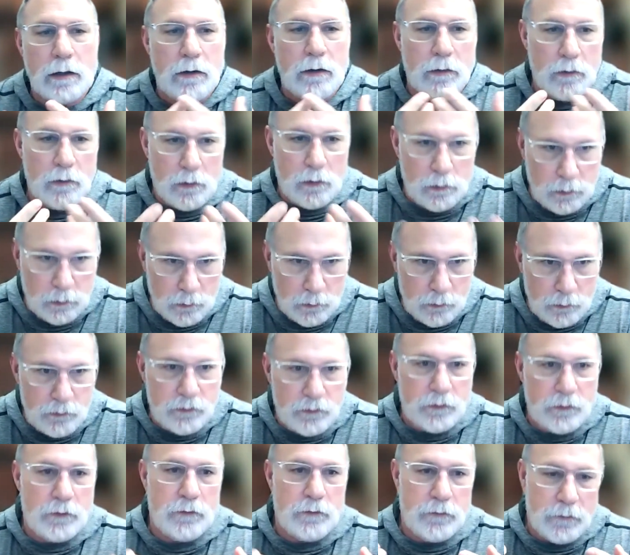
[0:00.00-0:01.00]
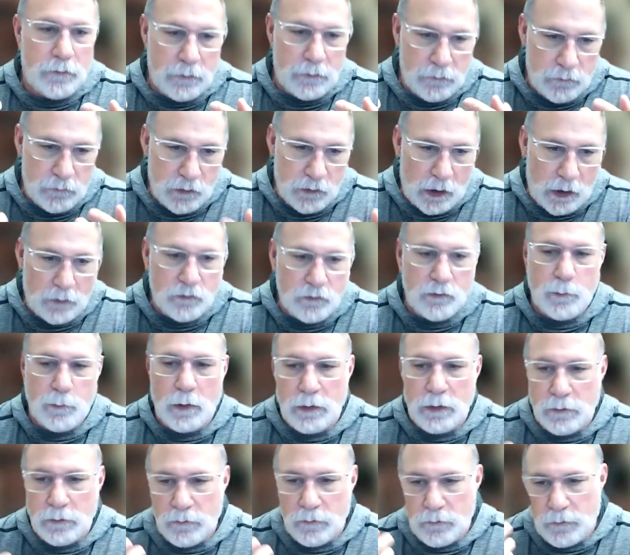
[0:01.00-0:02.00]
conclusions and
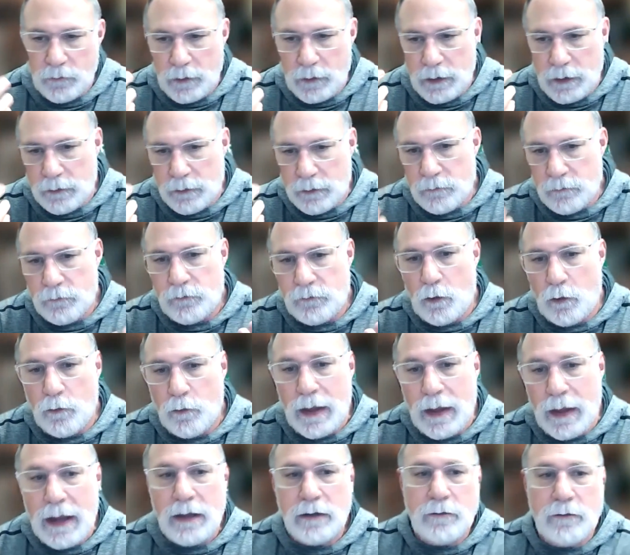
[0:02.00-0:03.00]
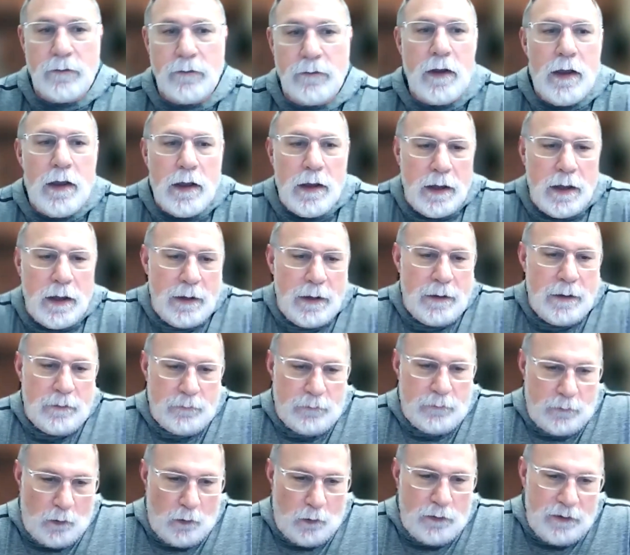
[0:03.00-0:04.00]
judgments. And so
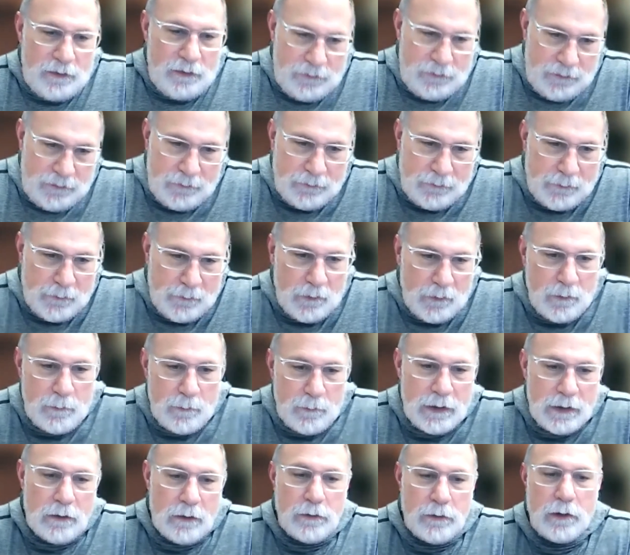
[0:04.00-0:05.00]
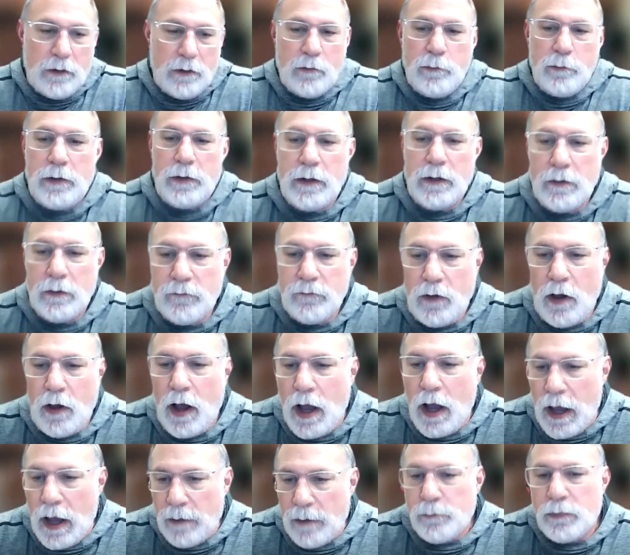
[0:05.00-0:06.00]
this is going to be a little bit of a
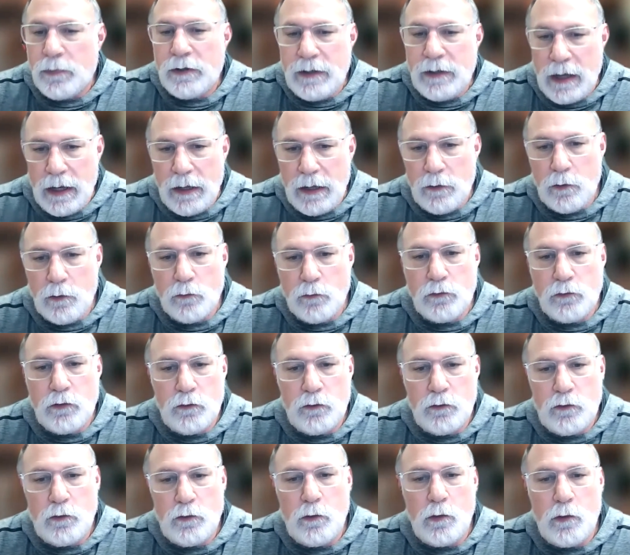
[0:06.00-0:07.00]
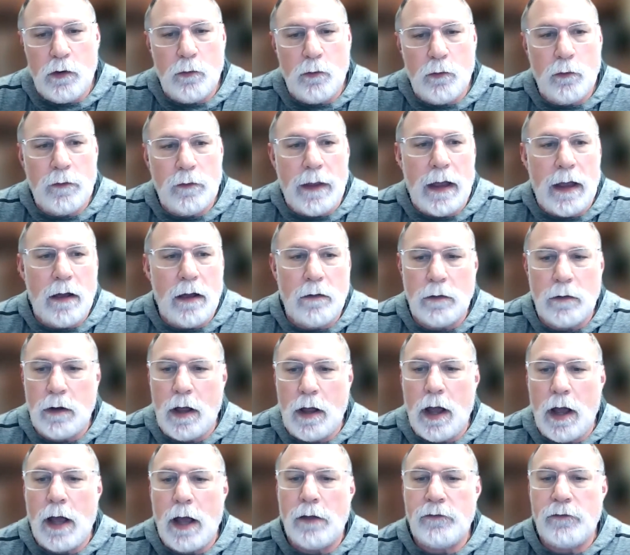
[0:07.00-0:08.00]
hot potato to do it without
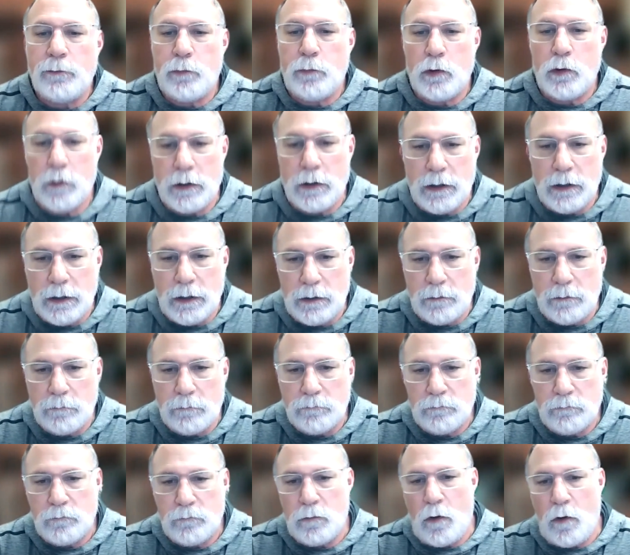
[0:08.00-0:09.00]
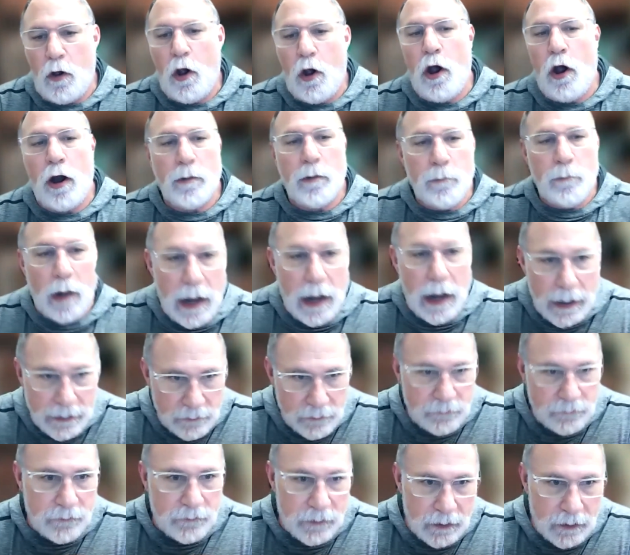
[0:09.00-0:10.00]
us putting our
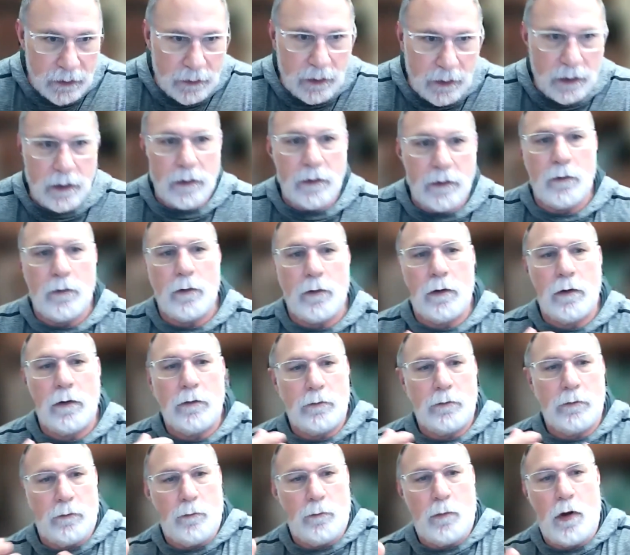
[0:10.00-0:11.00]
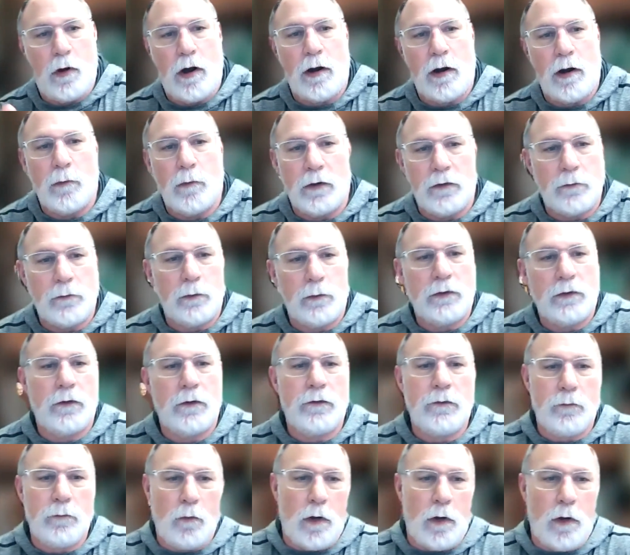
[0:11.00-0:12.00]
bias in it or departments. We
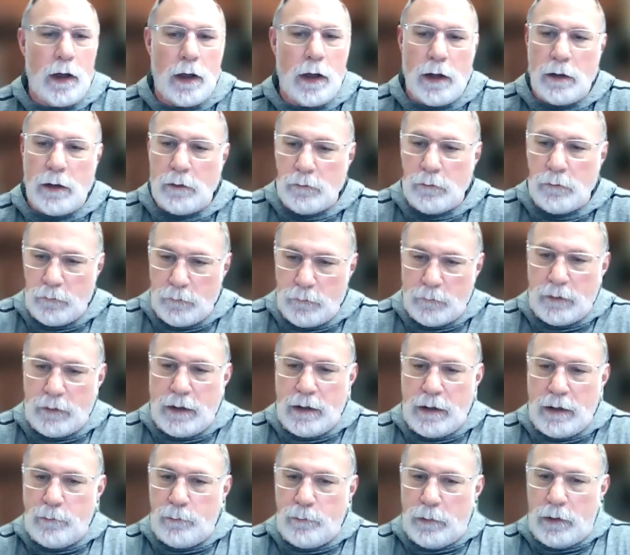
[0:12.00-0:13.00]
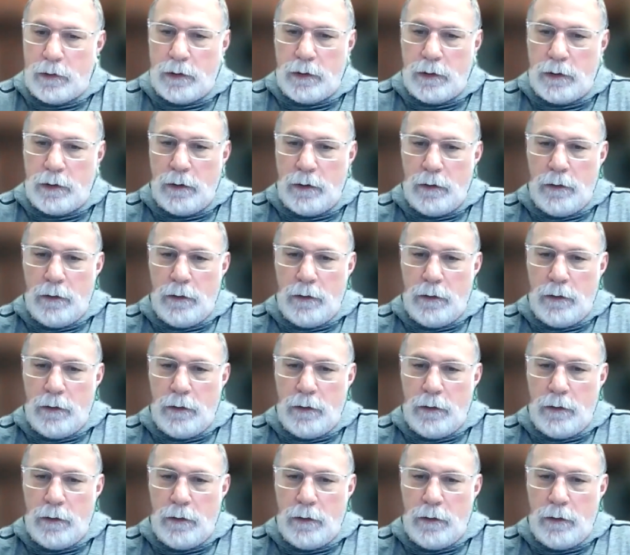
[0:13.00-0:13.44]
just want to keep it